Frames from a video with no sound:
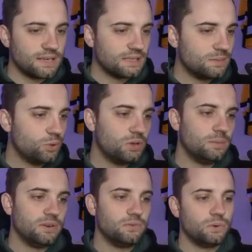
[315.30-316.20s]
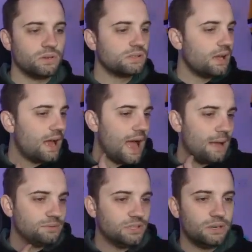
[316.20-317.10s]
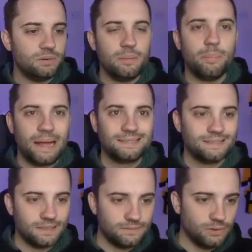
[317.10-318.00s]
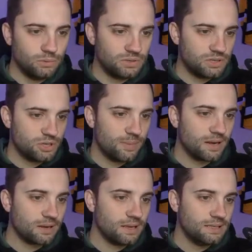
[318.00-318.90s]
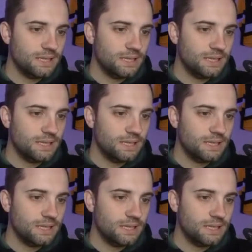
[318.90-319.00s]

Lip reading: has the ball in the middle for us. Absolutely batters it forward to Shamanga.